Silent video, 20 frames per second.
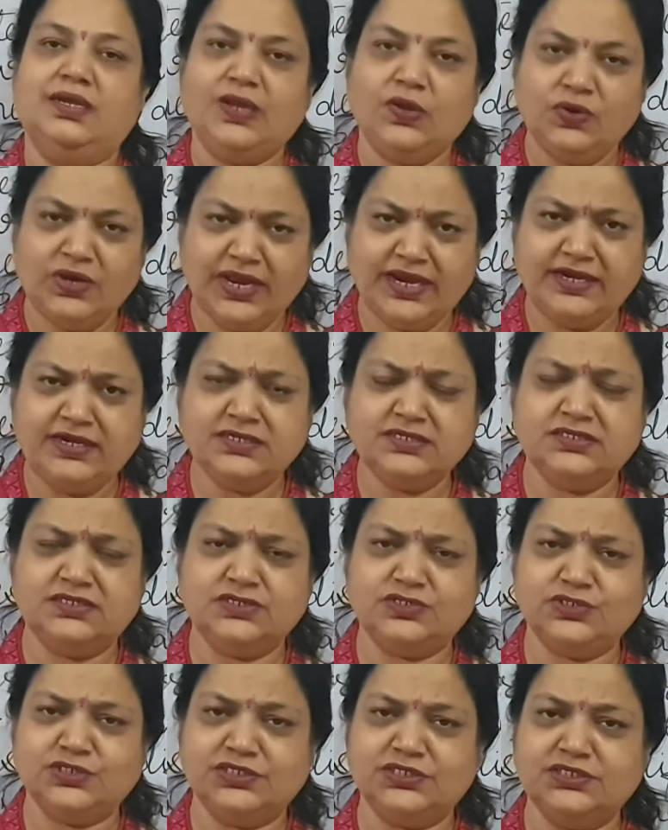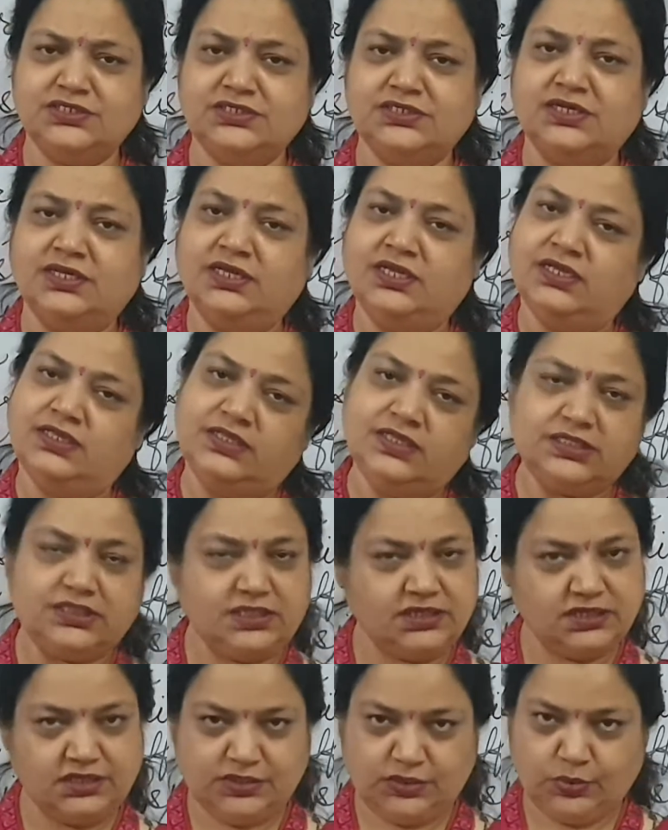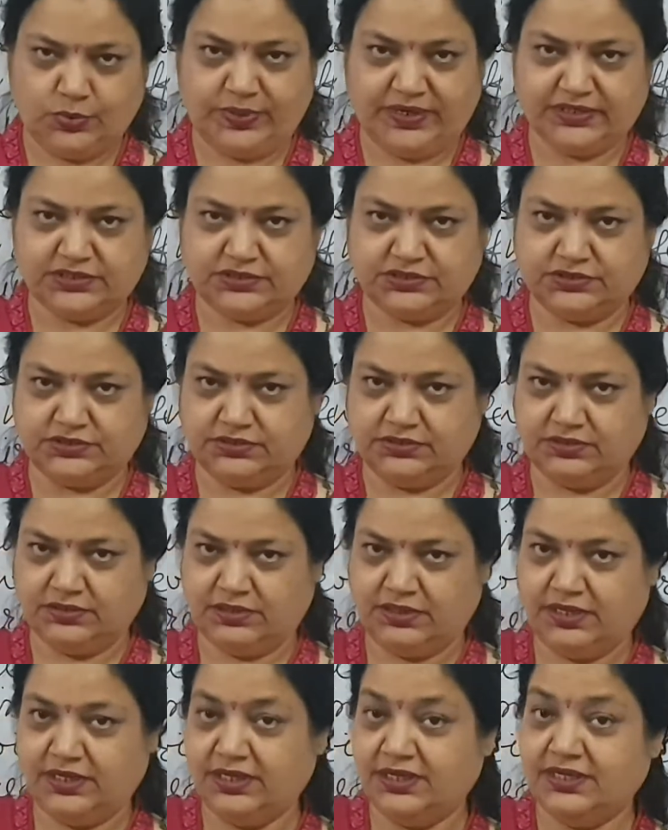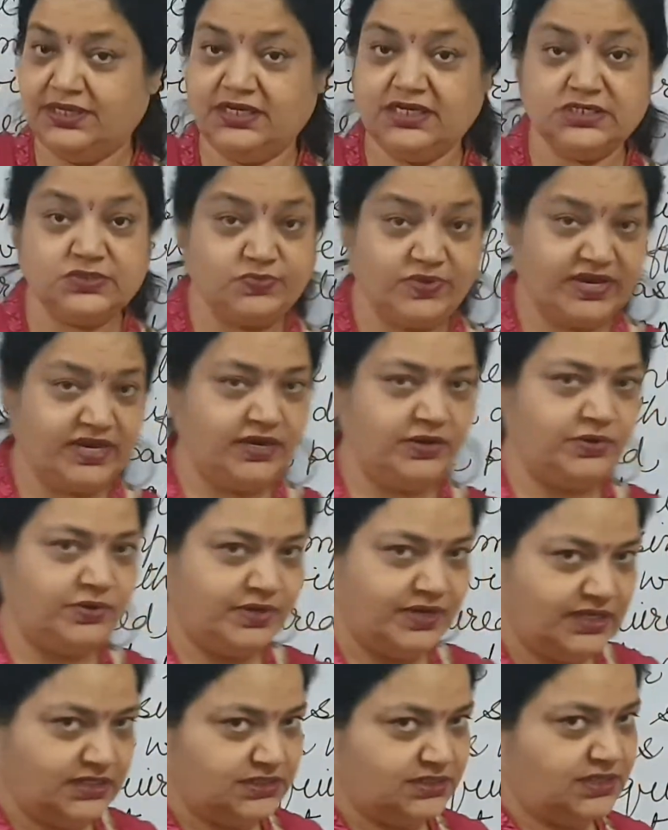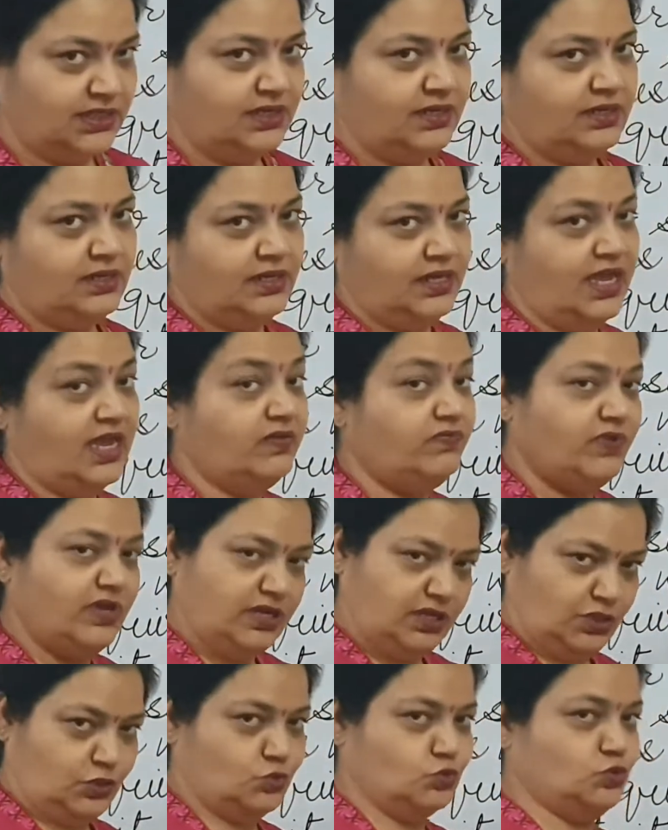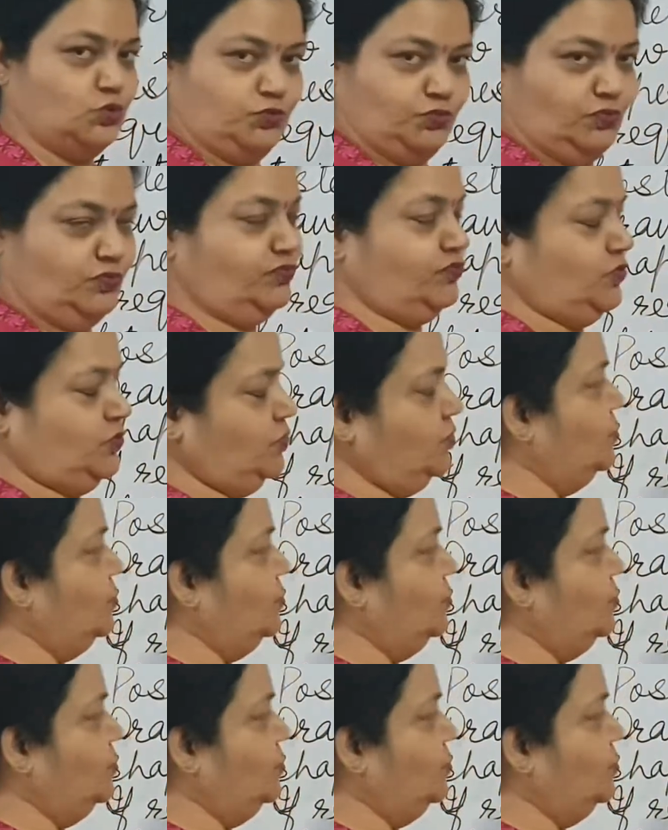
Now let us discuss the third question. It is very interesting and very useful to